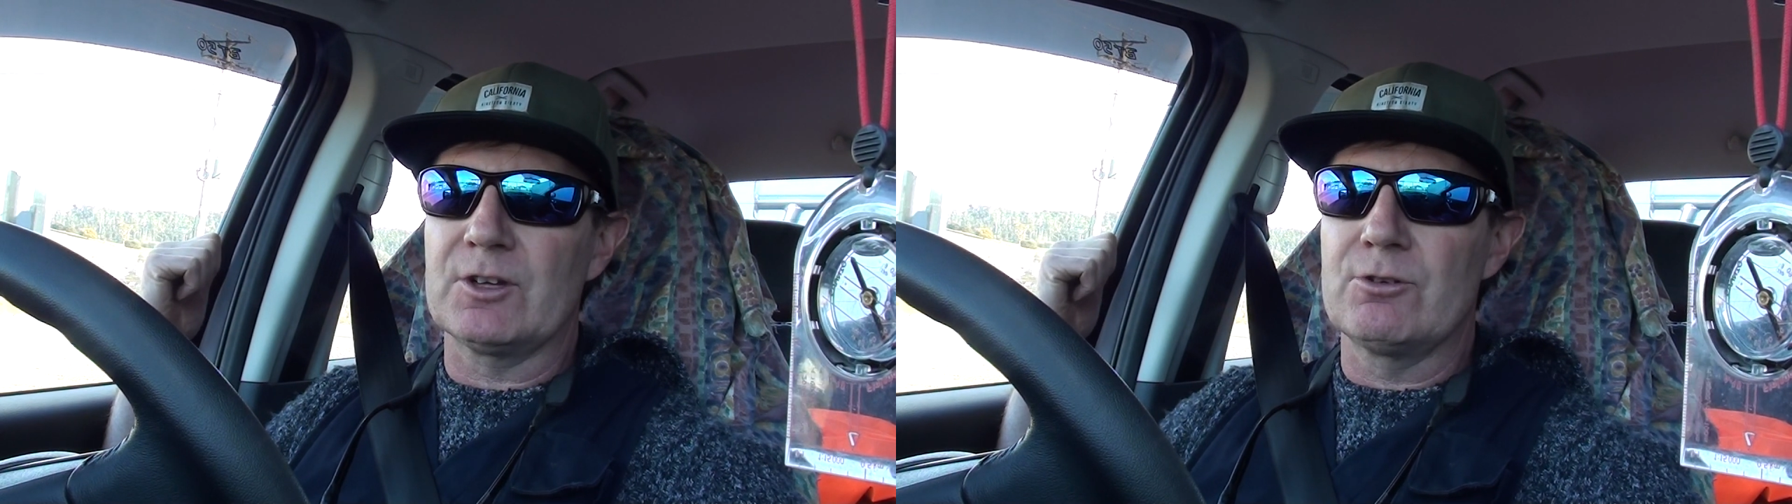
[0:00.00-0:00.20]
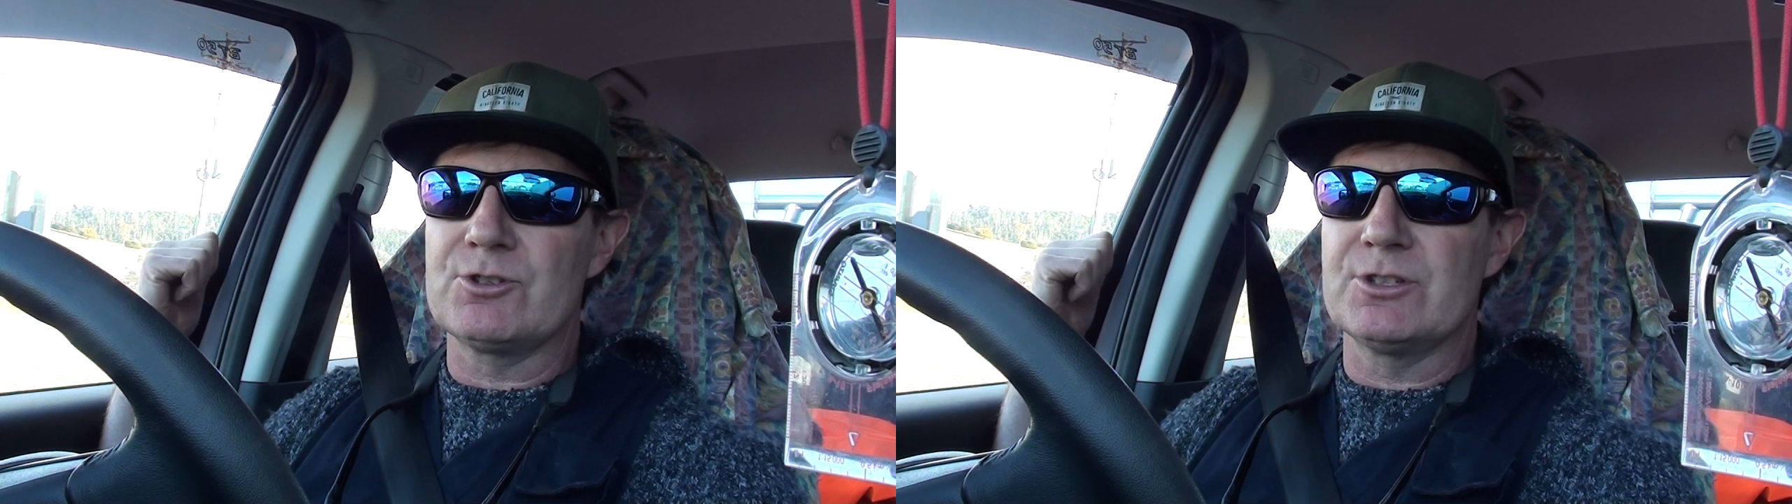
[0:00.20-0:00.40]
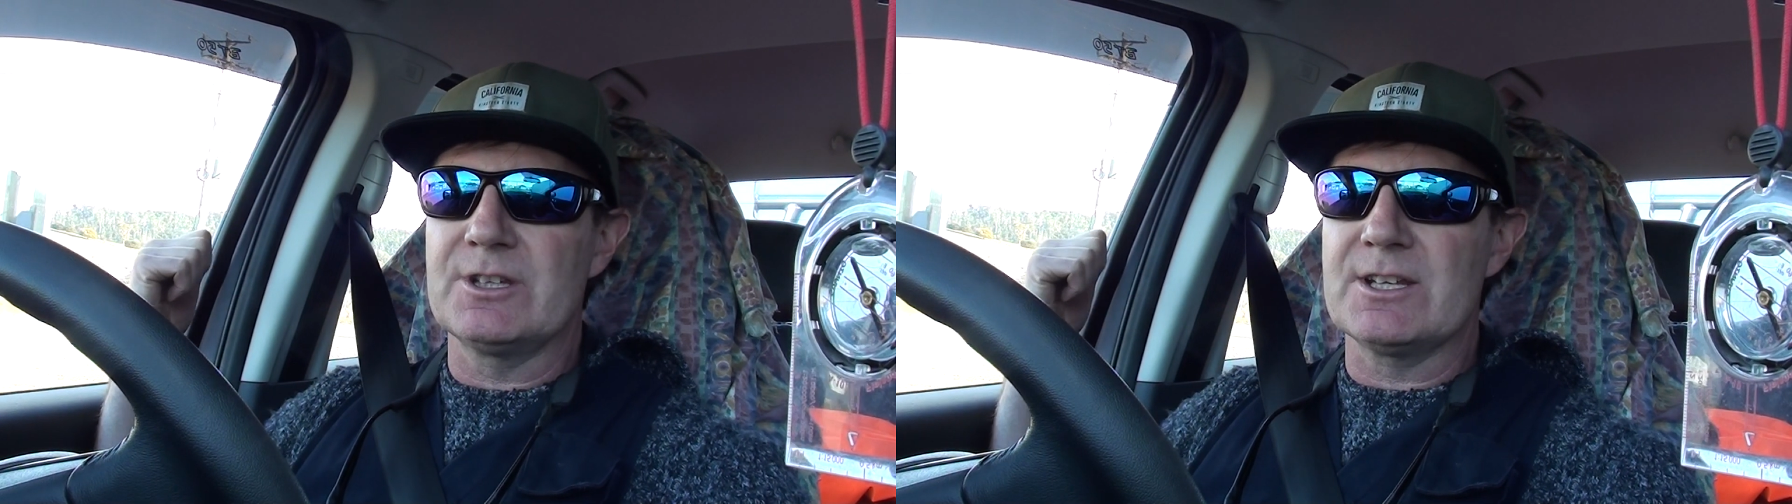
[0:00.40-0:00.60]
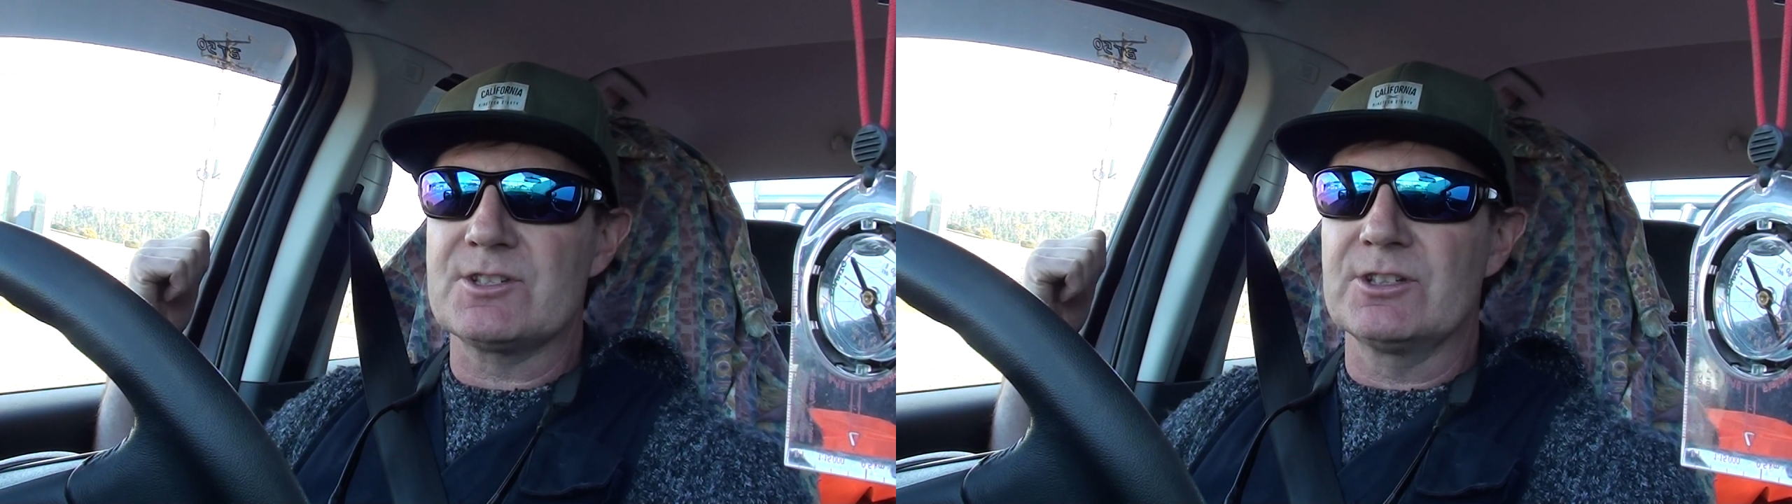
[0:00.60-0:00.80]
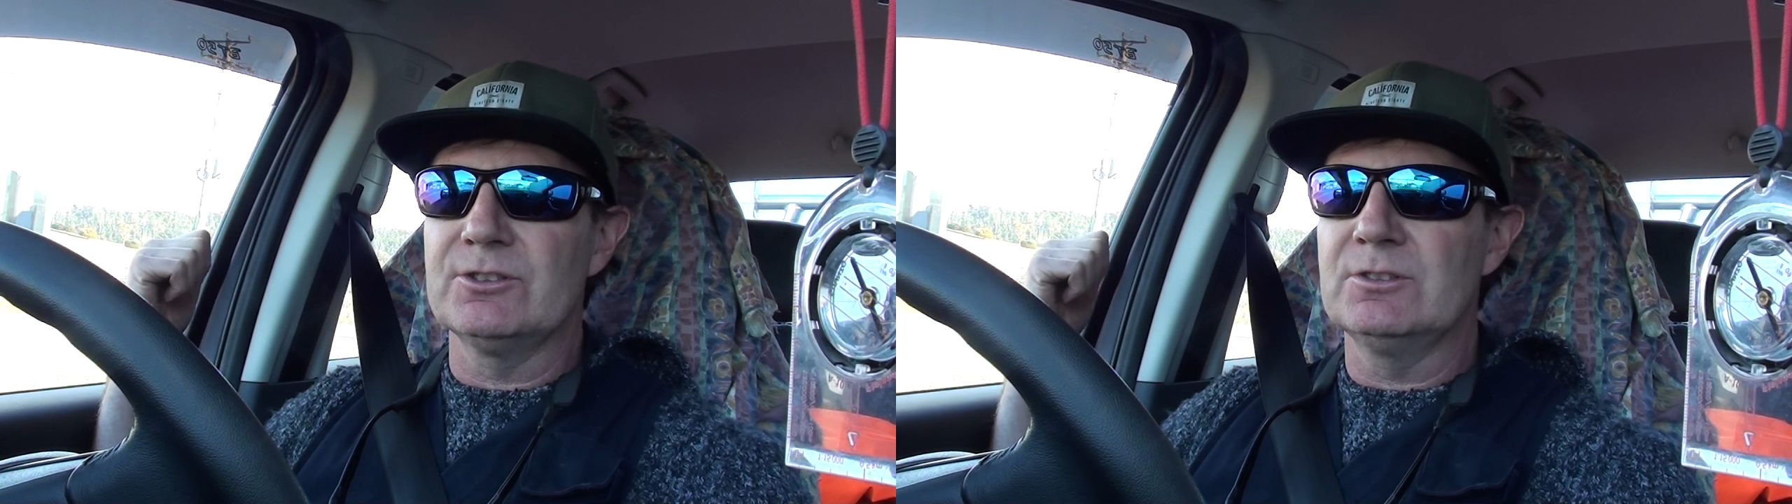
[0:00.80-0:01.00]
a cushion there
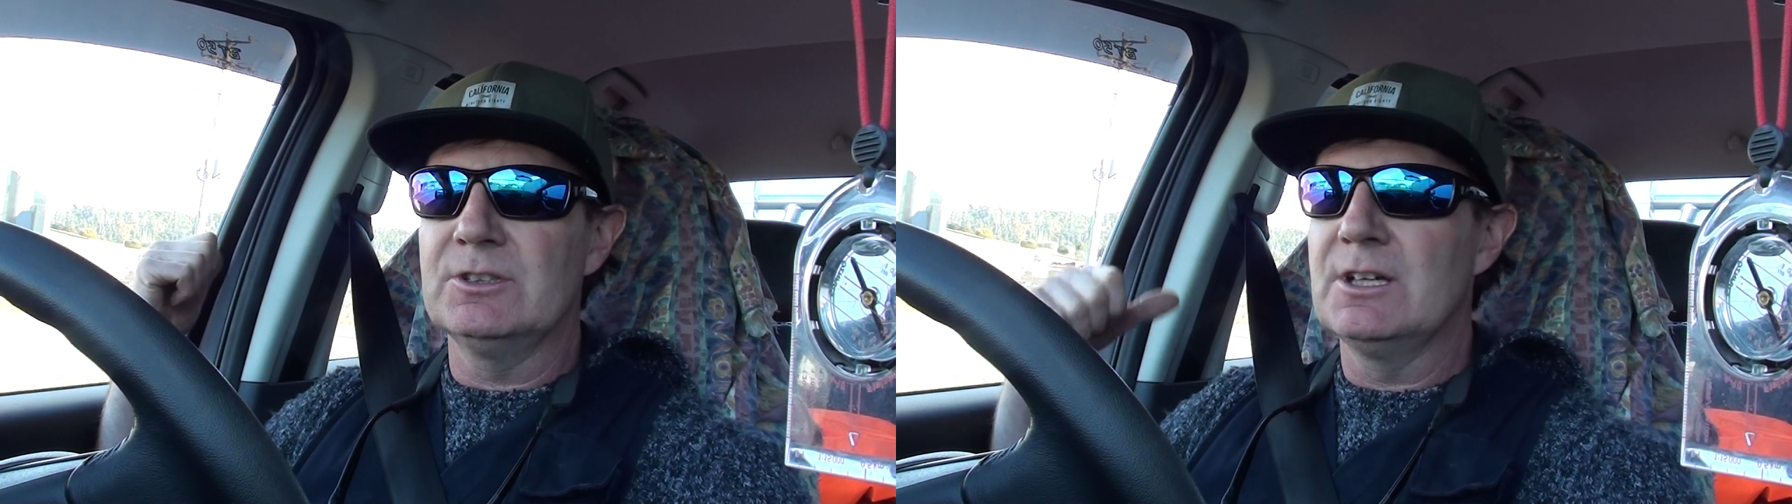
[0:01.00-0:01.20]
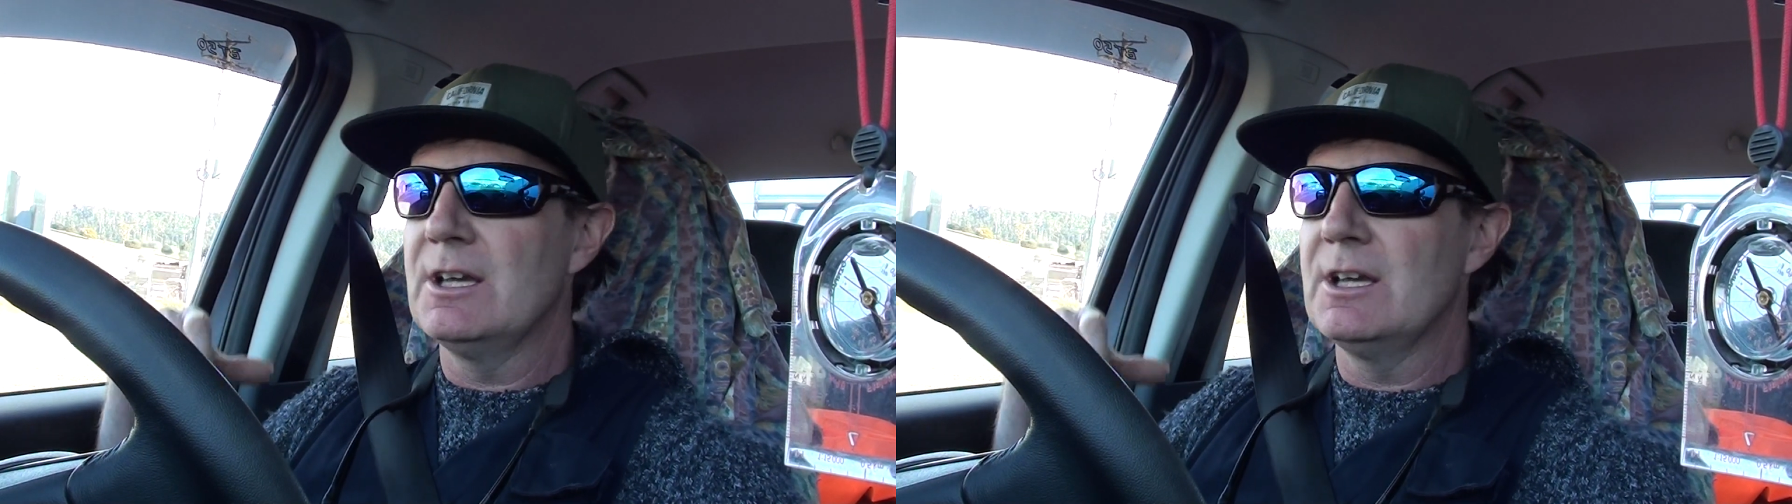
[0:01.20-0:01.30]
still,